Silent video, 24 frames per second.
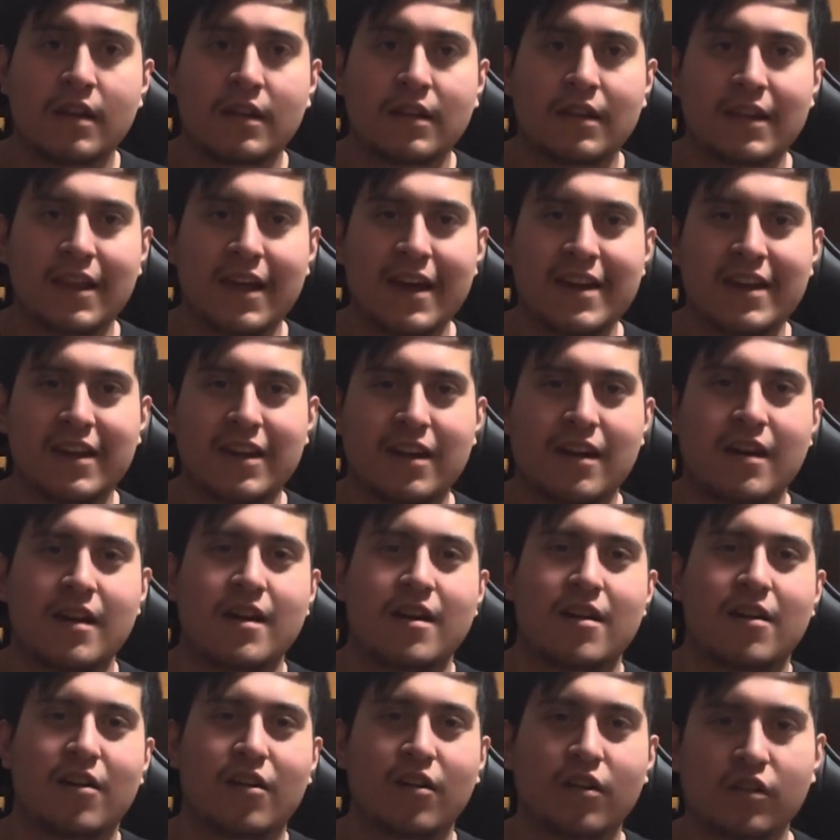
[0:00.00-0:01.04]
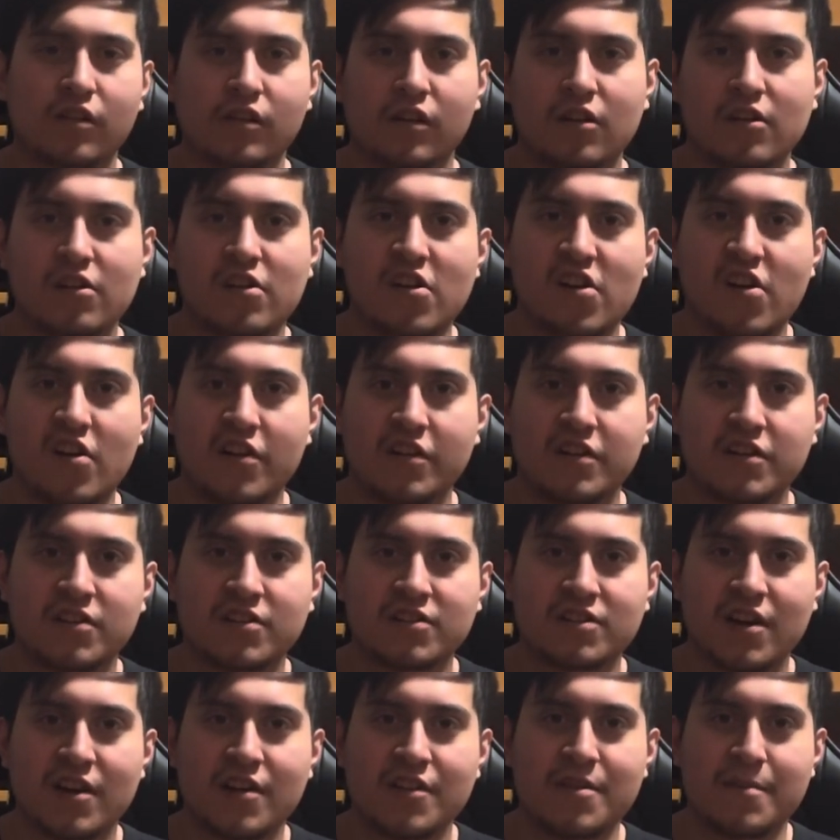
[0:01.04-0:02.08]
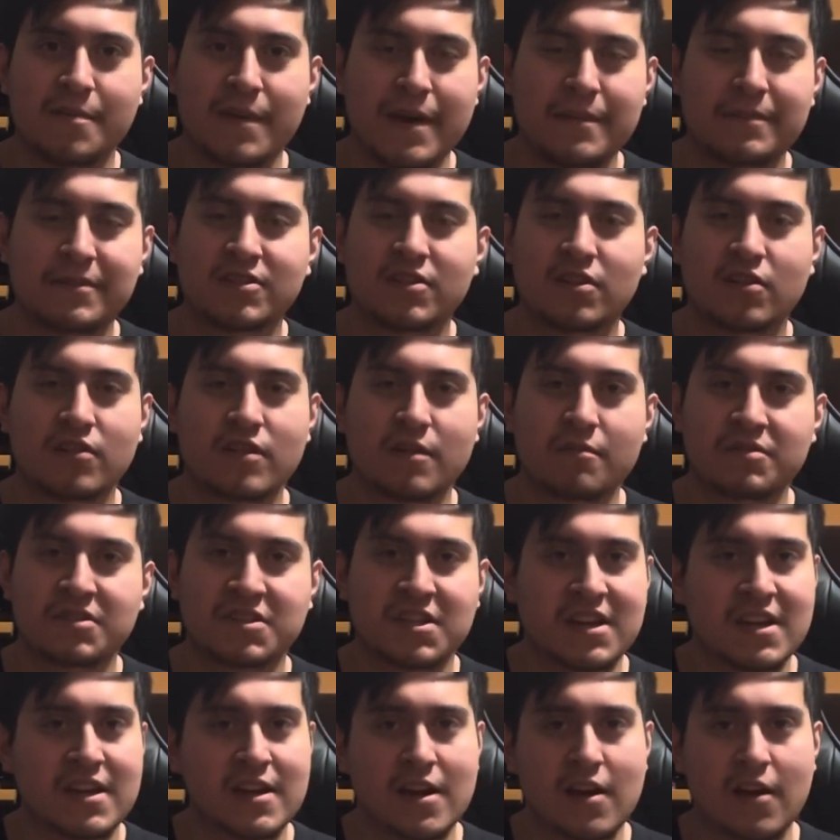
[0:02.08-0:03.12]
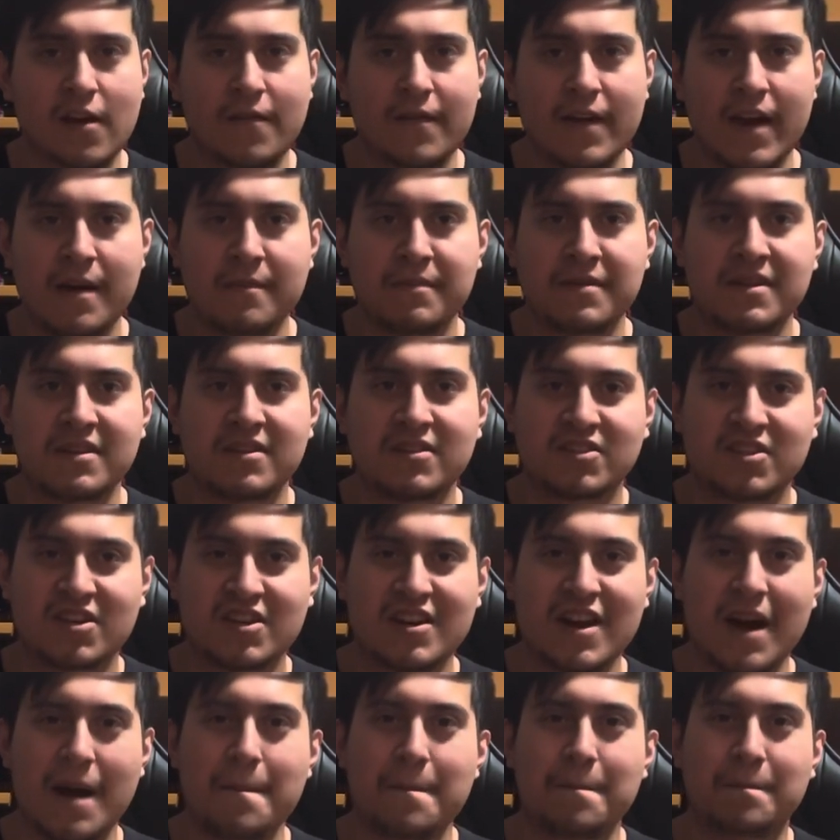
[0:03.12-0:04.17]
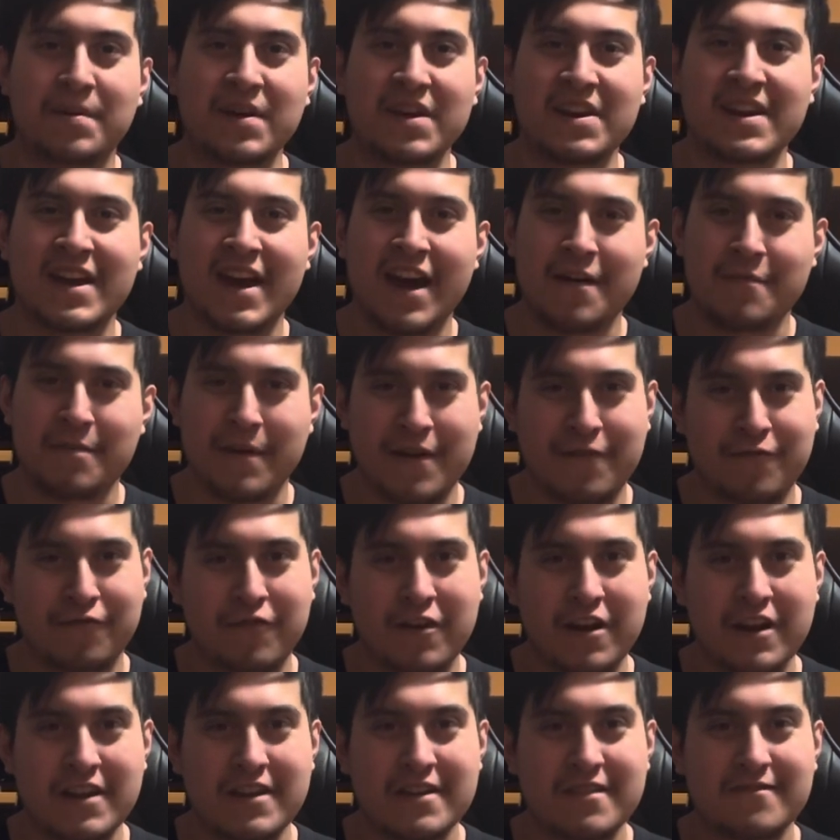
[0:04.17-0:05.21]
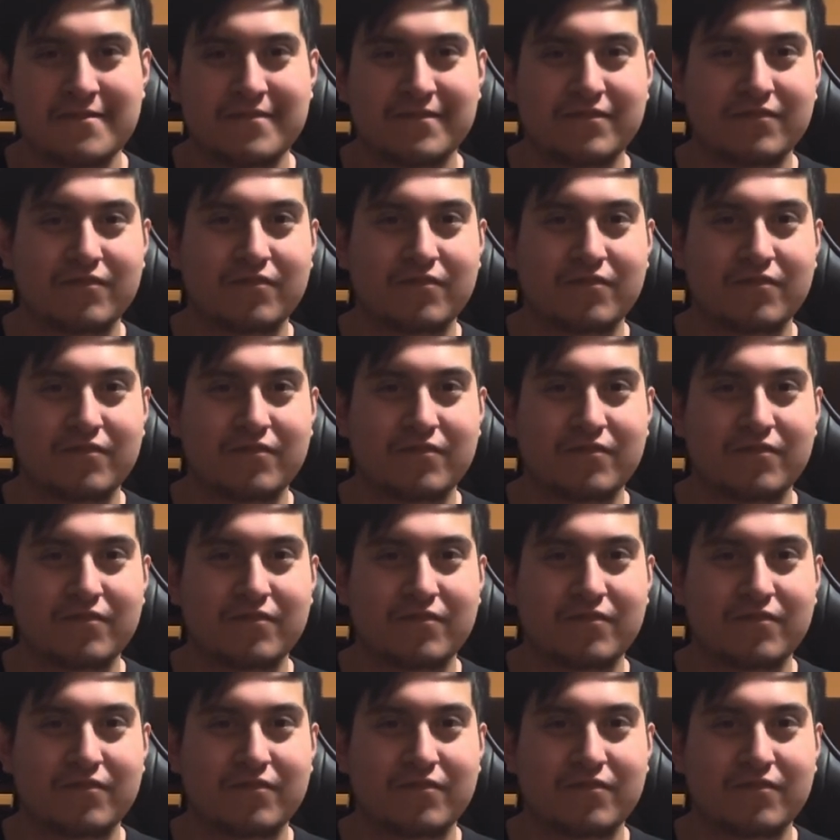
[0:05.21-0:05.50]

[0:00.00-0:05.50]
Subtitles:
Like, earlier on, you saw the babysitter that was taking care of Abby. She got bit in half by Freddy.